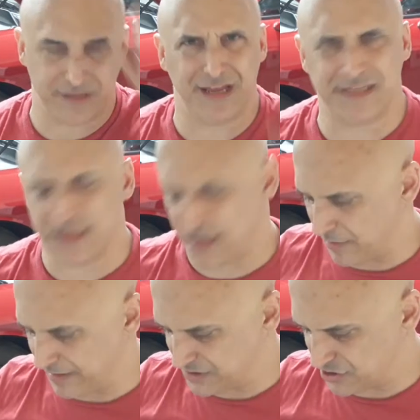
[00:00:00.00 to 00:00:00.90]
doesn't come
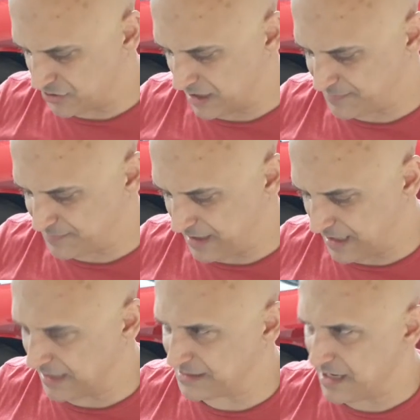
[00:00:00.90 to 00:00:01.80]
with these trucks,
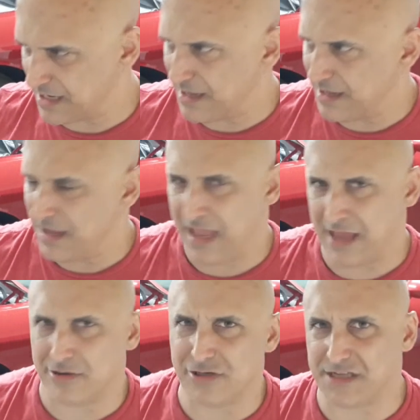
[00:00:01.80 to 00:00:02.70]
because energy